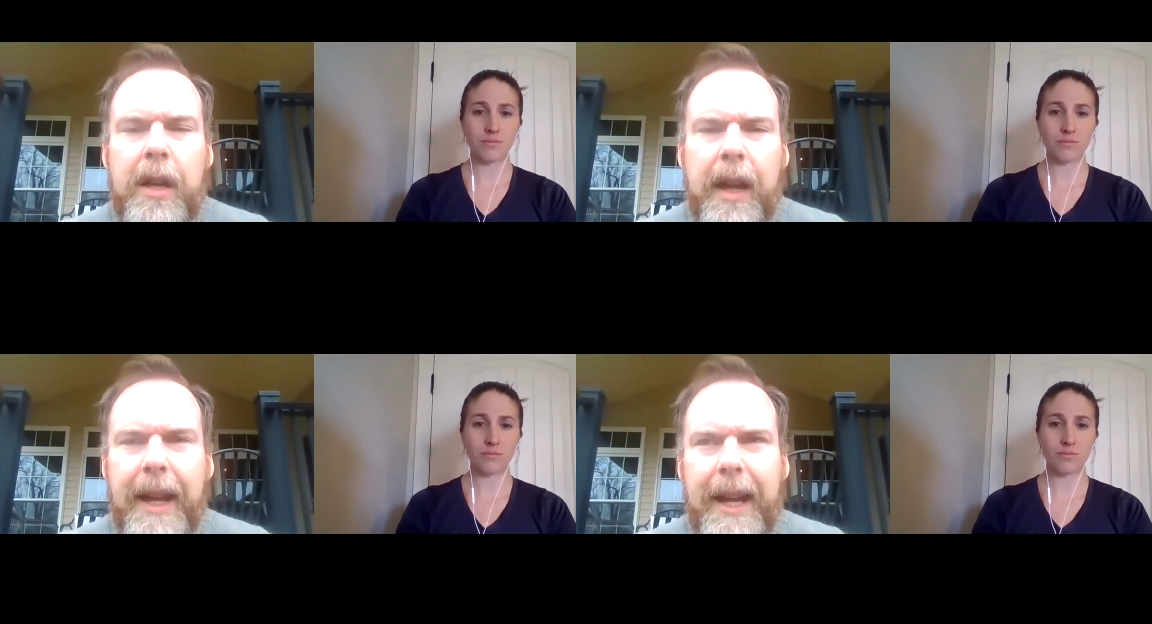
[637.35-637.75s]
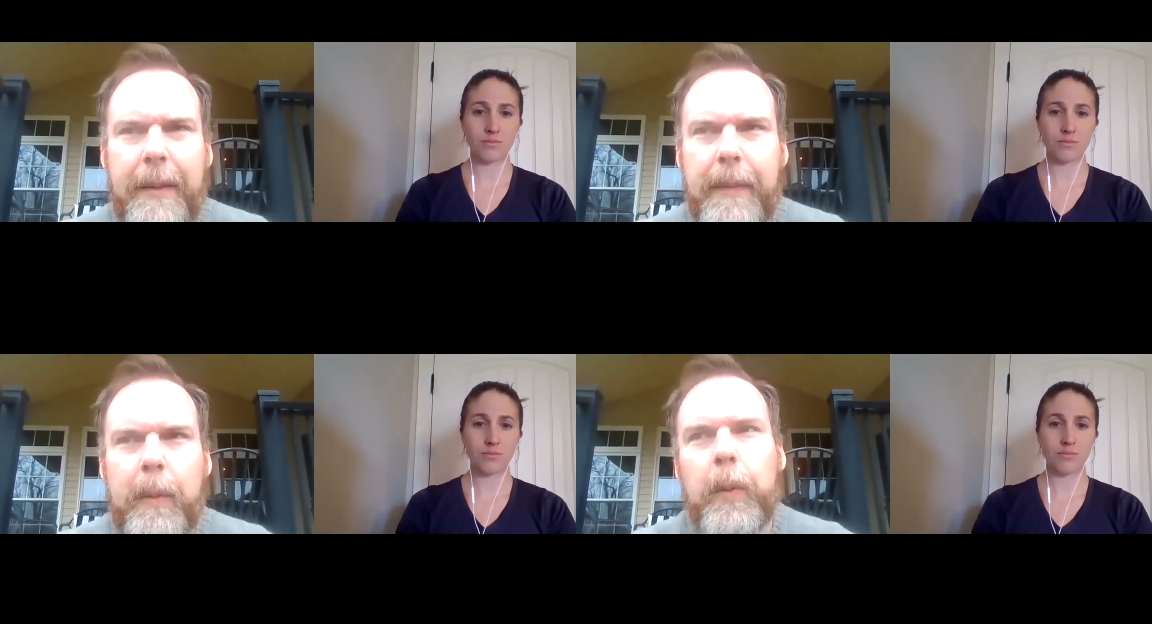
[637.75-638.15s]

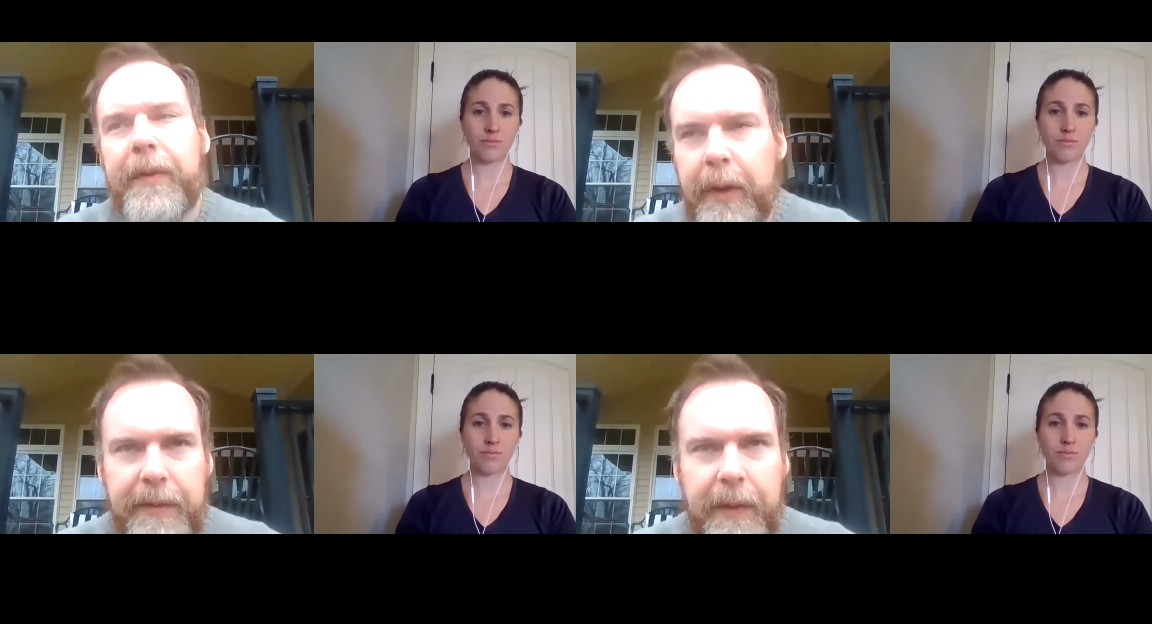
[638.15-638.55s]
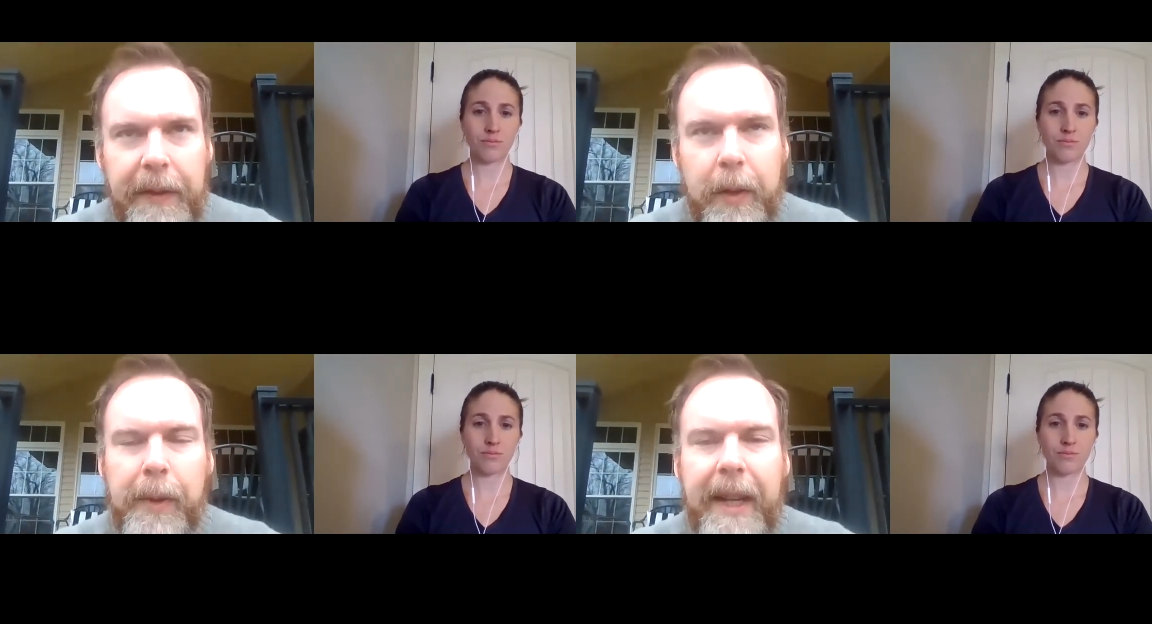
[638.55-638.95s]
Speaker 1: um, um, well, first of all,
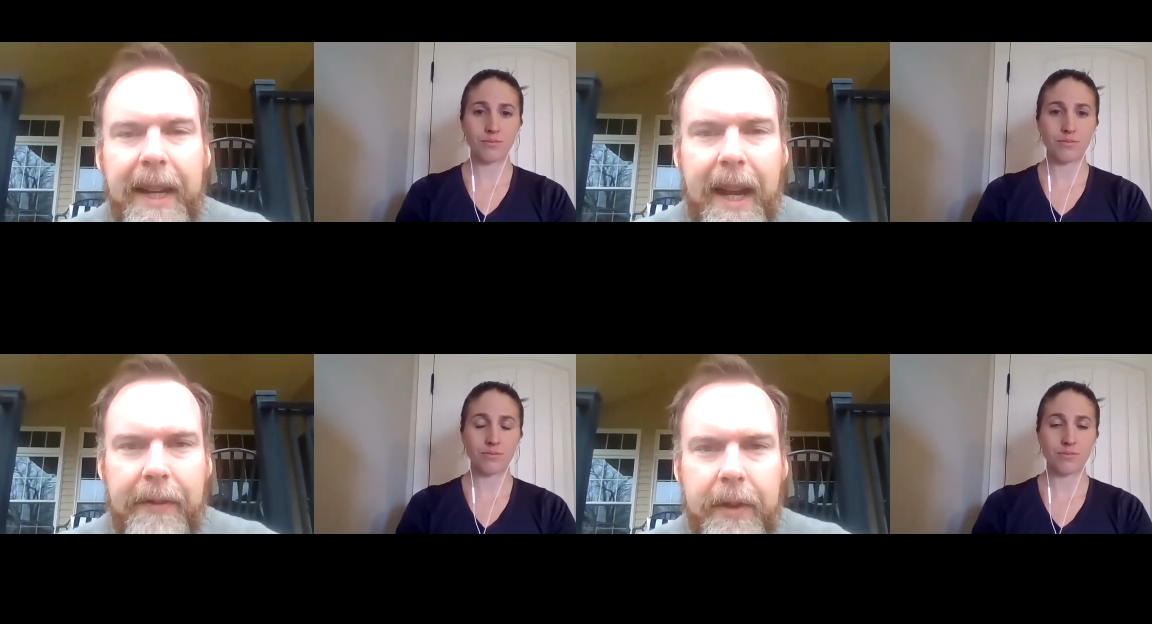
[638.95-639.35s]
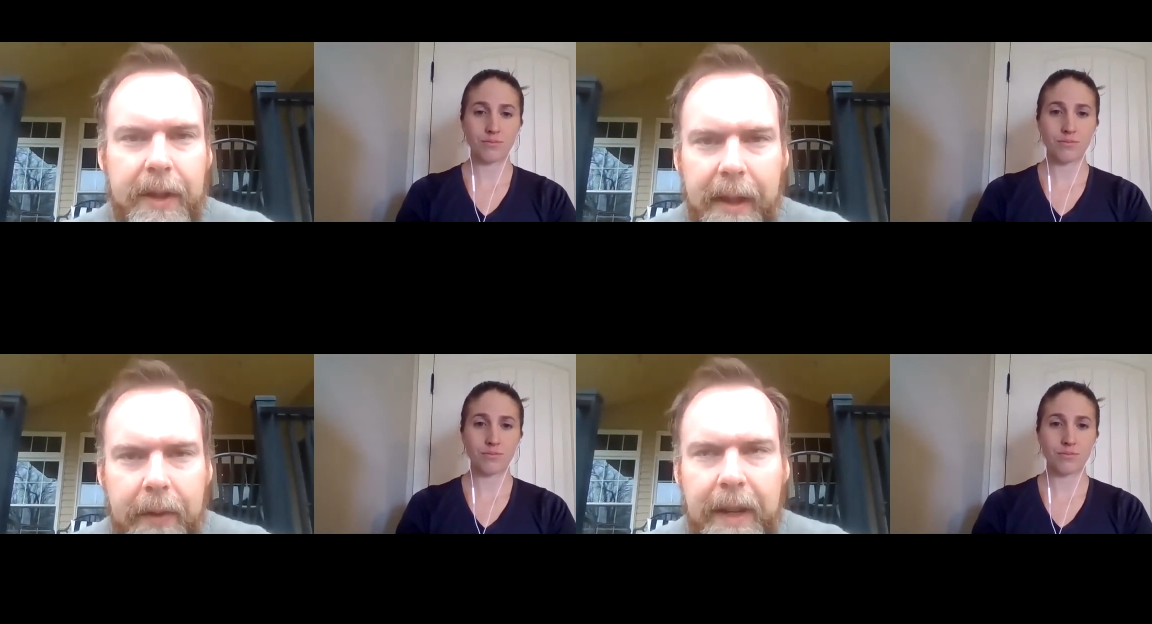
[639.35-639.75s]
so bleeding after
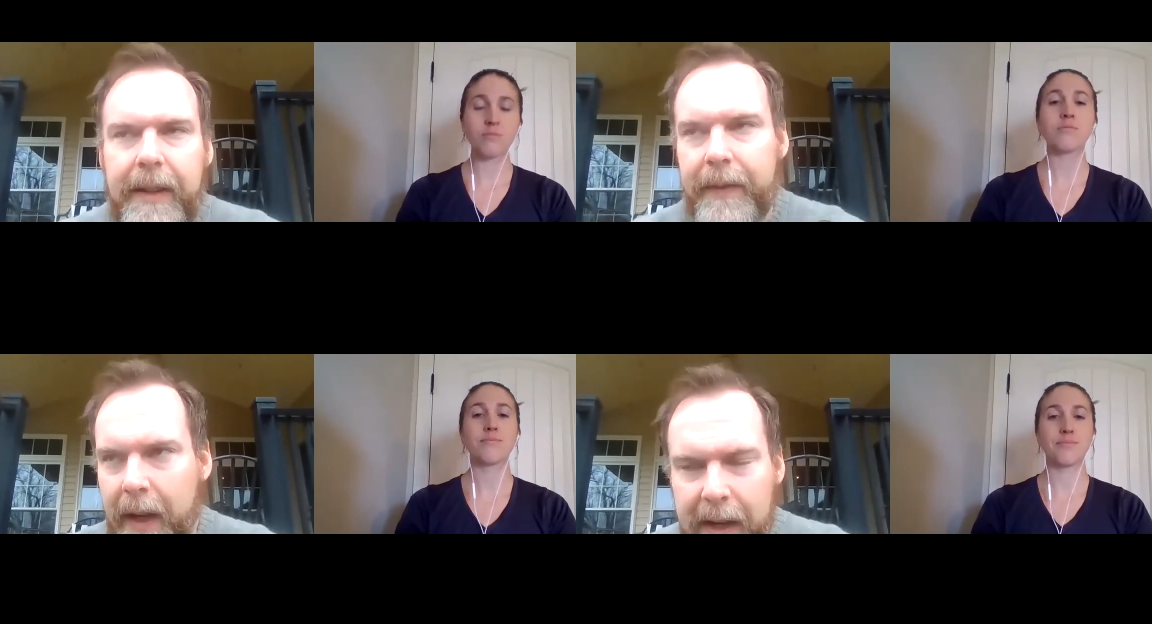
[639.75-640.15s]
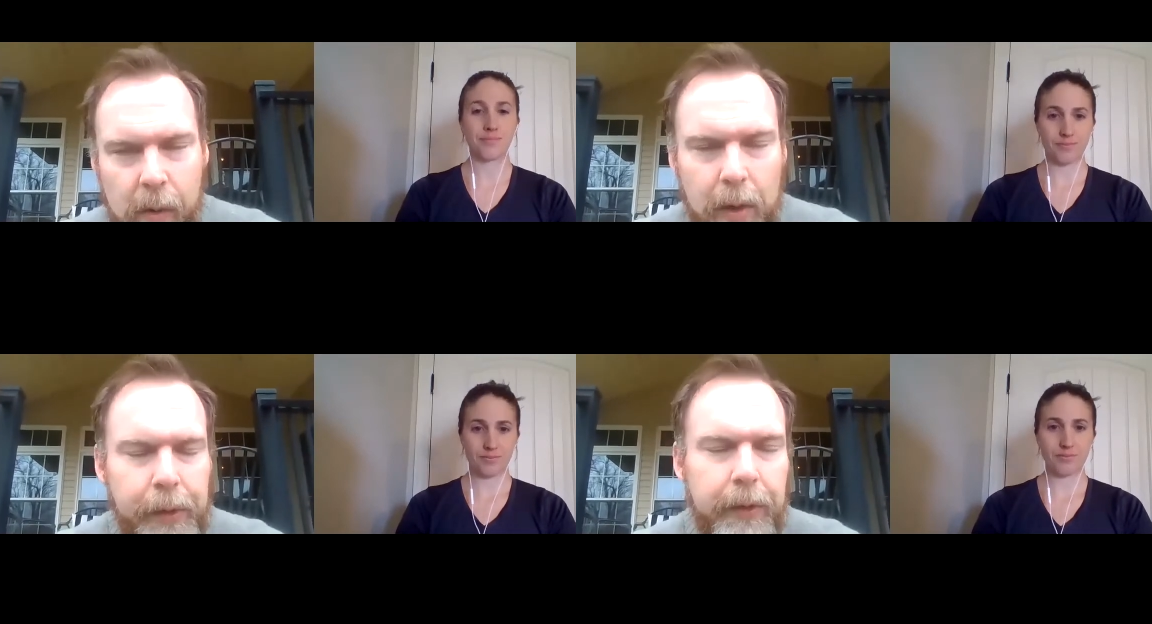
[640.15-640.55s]
delivery, very
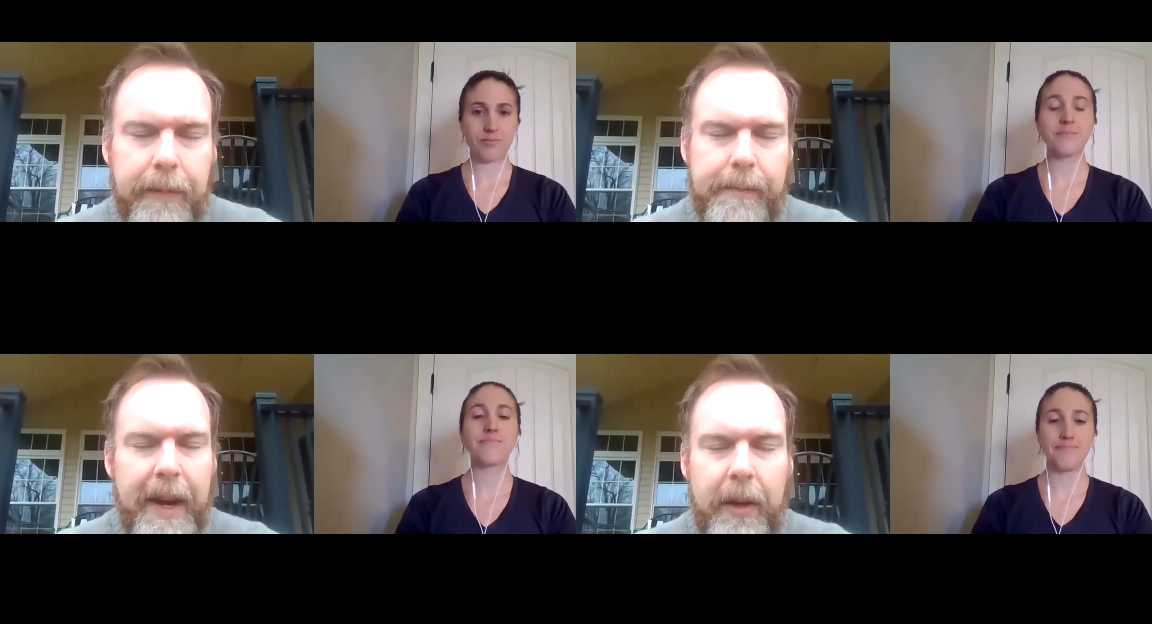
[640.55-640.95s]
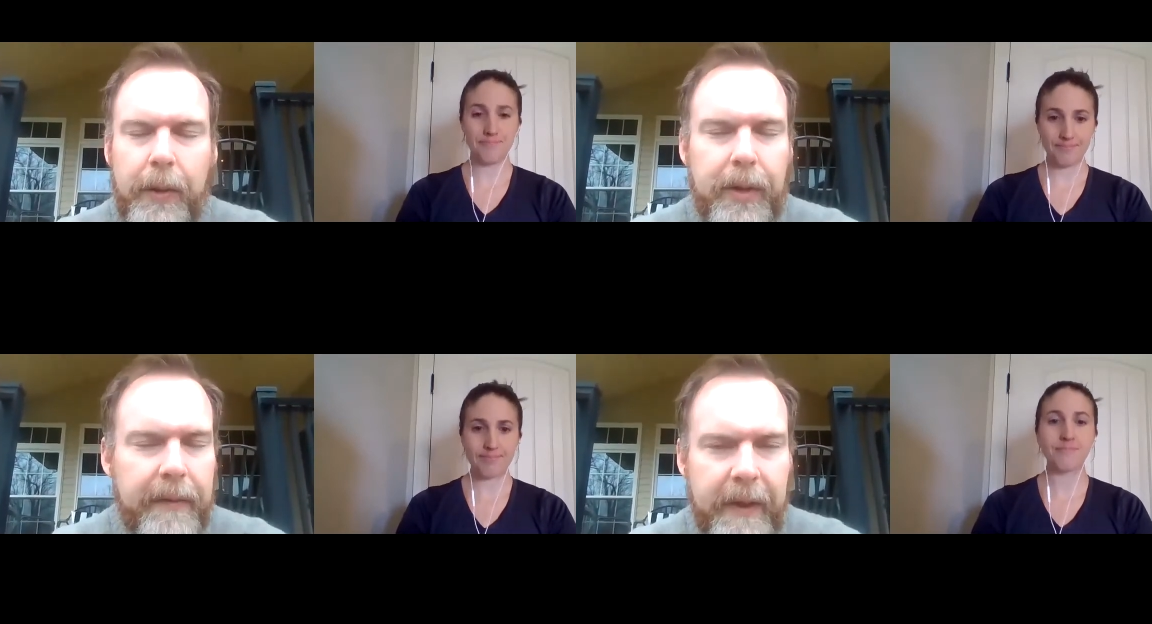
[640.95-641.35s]
normal. Medical
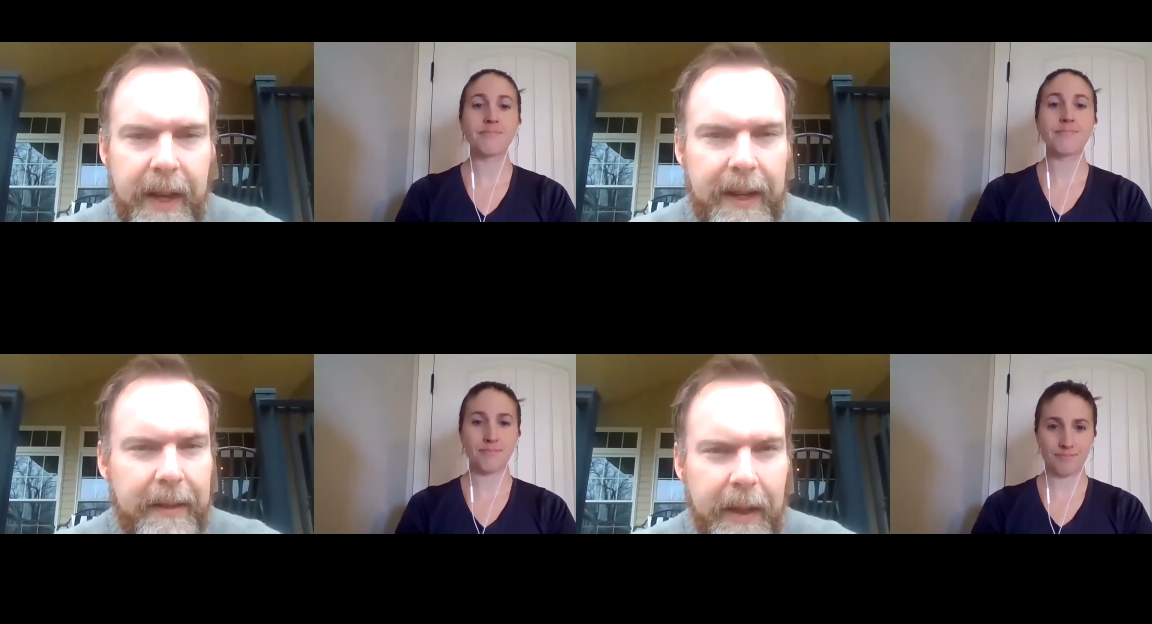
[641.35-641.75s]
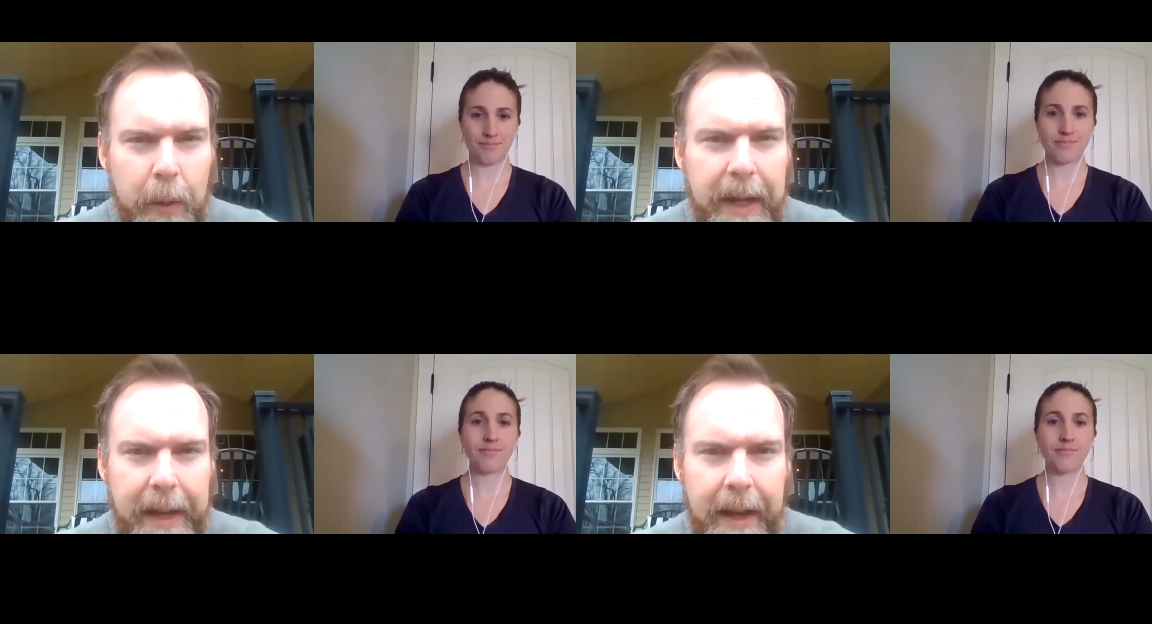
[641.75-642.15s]
term for that mm-hmm. is
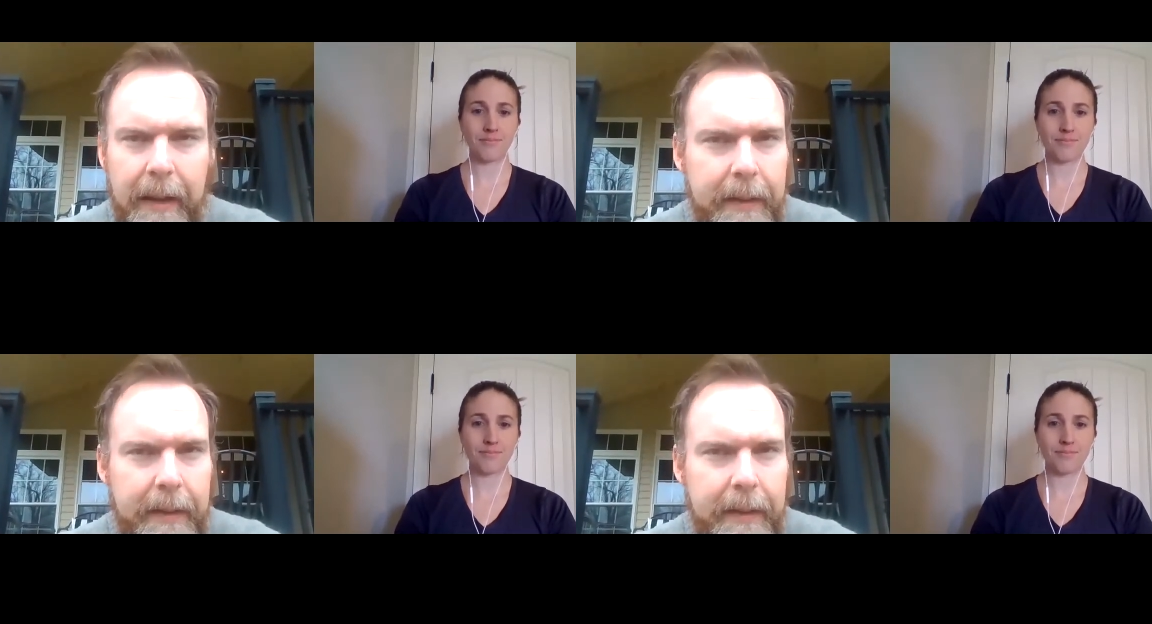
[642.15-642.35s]
lochia.